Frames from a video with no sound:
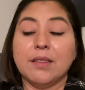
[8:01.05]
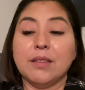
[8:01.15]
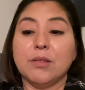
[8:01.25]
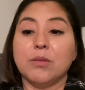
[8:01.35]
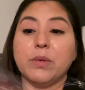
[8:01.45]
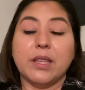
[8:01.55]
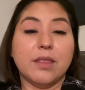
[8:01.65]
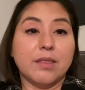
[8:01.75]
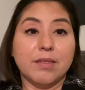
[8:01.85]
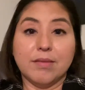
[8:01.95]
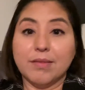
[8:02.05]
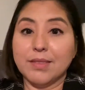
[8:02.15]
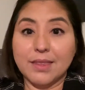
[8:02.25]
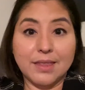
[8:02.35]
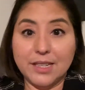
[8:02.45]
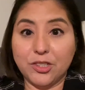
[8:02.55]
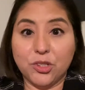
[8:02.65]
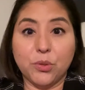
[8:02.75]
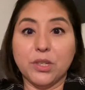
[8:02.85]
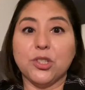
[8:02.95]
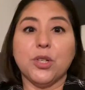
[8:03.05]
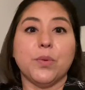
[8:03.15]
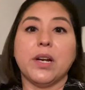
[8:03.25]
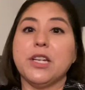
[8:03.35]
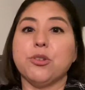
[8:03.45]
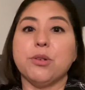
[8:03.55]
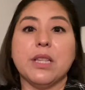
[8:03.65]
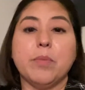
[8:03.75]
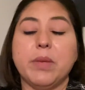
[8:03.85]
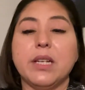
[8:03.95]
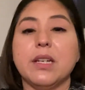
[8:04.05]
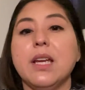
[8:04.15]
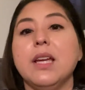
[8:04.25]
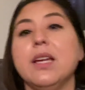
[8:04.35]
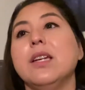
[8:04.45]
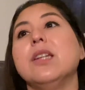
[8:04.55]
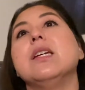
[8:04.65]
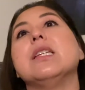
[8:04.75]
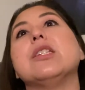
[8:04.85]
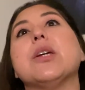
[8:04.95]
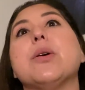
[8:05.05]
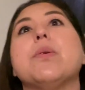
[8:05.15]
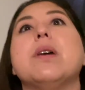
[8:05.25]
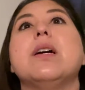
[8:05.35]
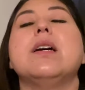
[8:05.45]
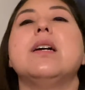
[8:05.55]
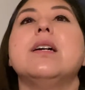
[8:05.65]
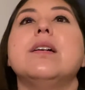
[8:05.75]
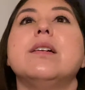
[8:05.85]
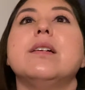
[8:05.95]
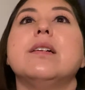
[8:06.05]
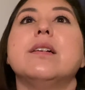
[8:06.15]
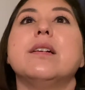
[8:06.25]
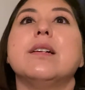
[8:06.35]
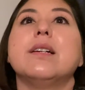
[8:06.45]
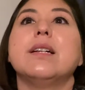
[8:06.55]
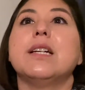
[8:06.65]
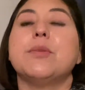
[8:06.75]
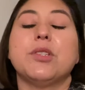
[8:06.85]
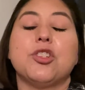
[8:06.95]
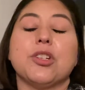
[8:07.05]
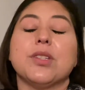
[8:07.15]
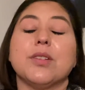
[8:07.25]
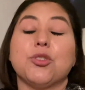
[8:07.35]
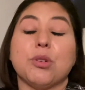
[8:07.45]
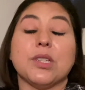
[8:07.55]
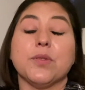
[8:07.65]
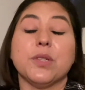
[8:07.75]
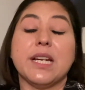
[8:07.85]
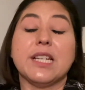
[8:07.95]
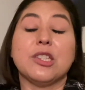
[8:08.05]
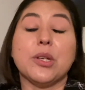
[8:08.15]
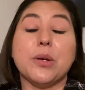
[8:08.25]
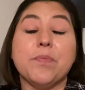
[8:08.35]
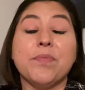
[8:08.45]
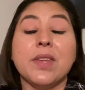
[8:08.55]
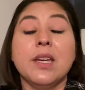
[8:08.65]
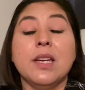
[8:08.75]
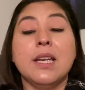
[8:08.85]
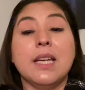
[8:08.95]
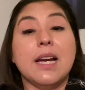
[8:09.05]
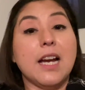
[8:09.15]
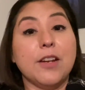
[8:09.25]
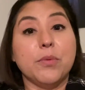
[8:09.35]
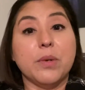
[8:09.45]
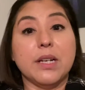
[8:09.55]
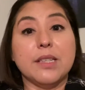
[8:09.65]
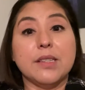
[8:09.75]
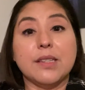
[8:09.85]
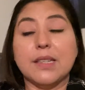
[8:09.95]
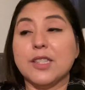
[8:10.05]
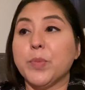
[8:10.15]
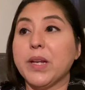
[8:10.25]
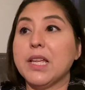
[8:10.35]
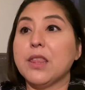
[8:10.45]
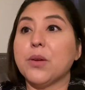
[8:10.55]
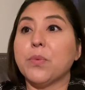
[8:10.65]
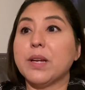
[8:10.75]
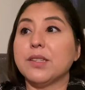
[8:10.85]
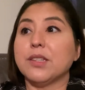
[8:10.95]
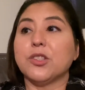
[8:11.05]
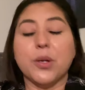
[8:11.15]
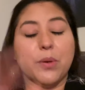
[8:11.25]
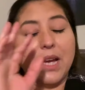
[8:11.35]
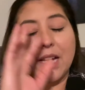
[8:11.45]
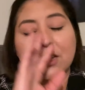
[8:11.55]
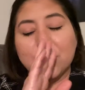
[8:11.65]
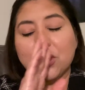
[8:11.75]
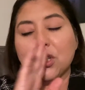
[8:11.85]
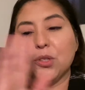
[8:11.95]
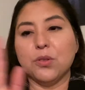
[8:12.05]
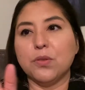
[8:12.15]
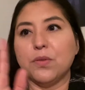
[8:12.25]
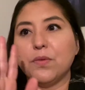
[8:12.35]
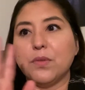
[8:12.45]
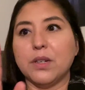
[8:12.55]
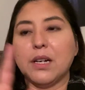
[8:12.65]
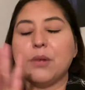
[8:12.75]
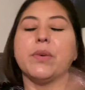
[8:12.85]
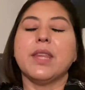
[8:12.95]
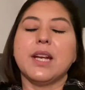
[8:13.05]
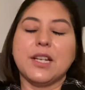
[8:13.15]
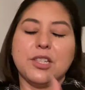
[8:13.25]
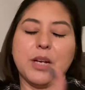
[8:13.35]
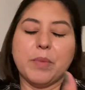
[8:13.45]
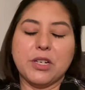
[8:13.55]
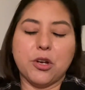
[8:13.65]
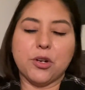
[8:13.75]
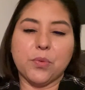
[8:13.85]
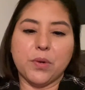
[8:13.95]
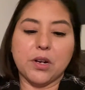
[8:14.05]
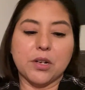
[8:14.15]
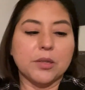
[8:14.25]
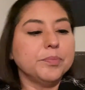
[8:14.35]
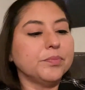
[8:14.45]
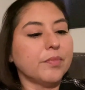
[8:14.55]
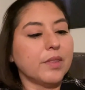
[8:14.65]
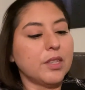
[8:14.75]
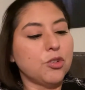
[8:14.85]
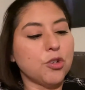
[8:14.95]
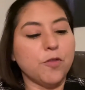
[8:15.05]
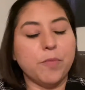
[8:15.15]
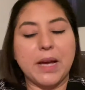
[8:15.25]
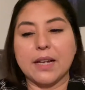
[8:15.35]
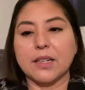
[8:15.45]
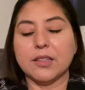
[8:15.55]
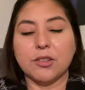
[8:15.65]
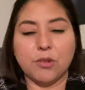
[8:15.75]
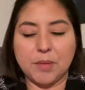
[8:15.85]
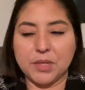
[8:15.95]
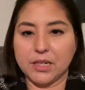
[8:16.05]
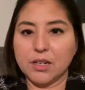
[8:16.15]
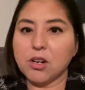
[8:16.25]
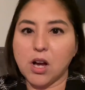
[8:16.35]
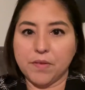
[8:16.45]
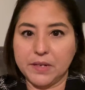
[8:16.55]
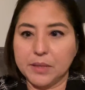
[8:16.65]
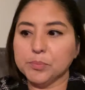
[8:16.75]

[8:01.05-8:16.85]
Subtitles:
with these students who were entering the Meet. So it was just a stressful day. So I was spending the rest, so at 2, then I had to take my daughter to work, drove back, grabbed a coffee